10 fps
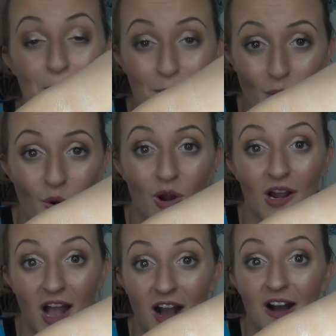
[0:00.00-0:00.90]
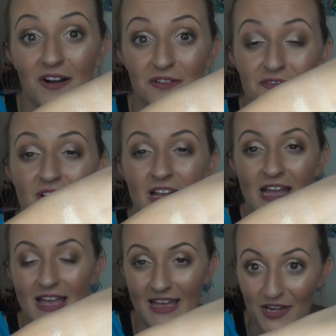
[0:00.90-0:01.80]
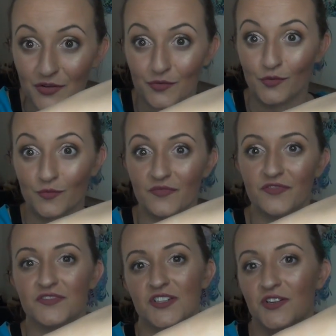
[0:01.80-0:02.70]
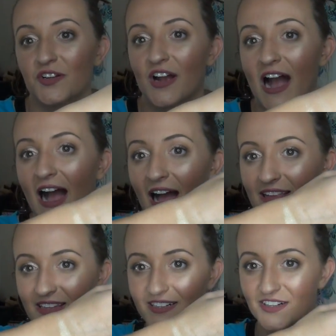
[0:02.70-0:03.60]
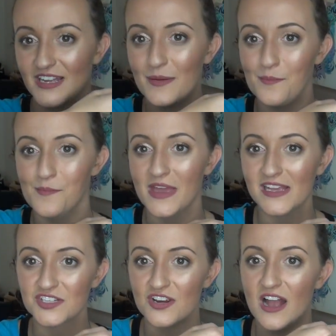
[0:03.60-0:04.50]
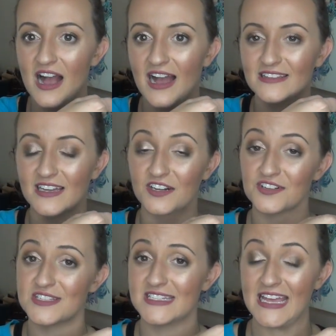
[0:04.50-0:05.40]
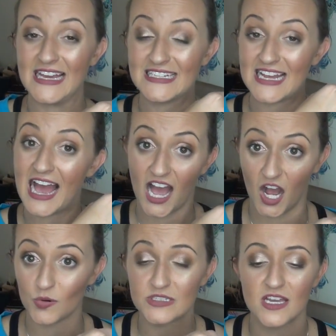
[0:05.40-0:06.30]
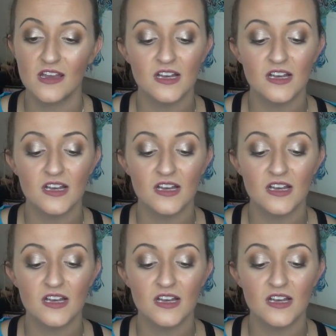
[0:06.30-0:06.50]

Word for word: more of an oomph to your highlighter. It makes your highlighter stand out.